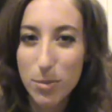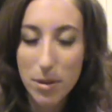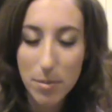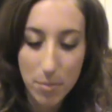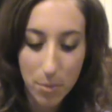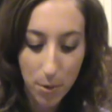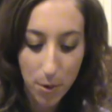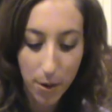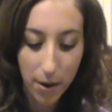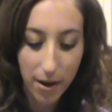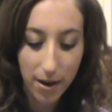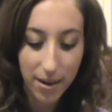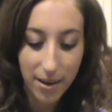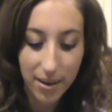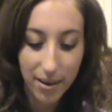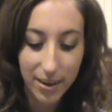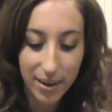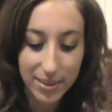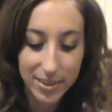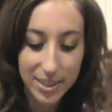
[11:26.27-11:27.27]
bit more
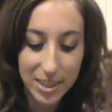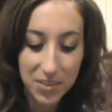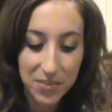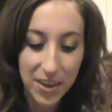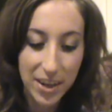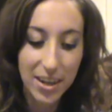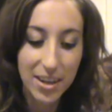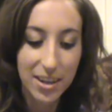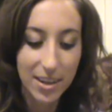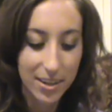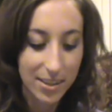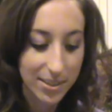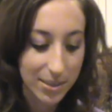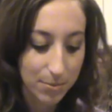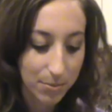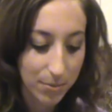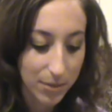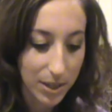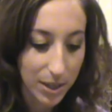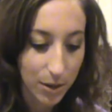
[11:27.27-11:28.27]
and see if I can get some,